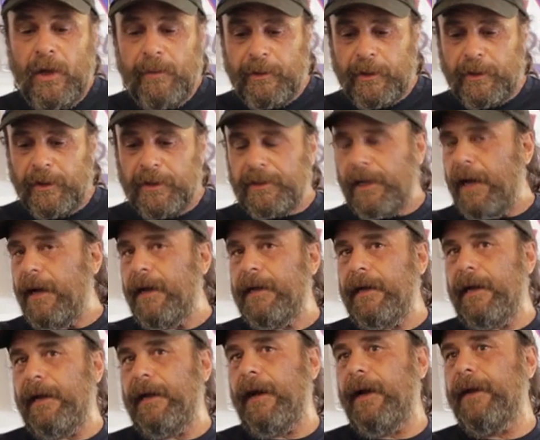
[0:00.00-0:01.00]
because
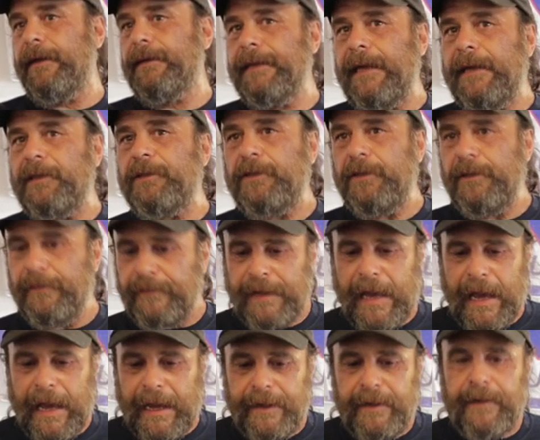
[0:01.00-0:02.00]
unless you've
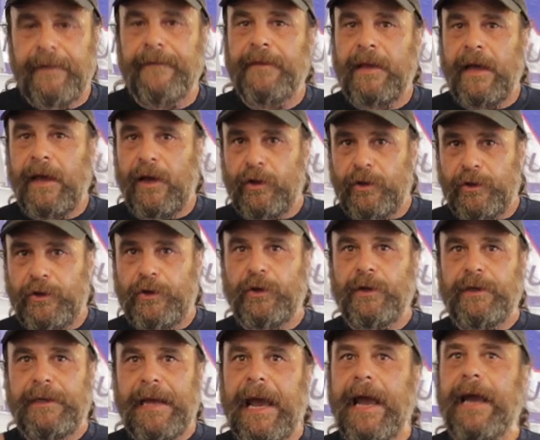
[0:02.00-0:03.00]
got a
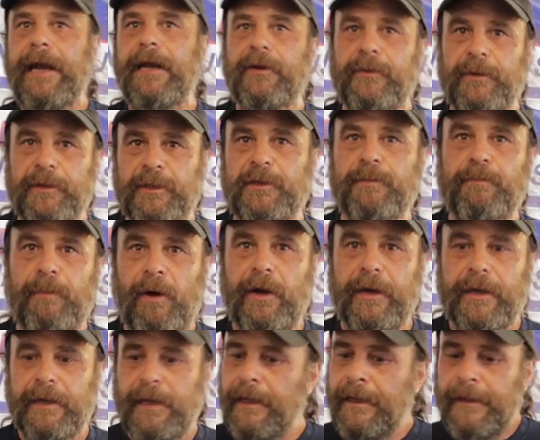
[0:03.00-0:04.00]
good, adequate
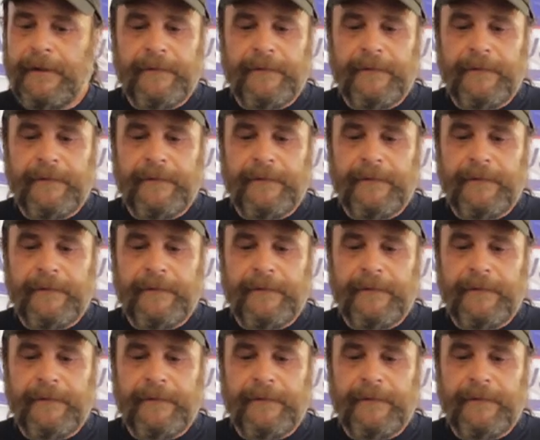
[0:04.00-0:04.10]
spark,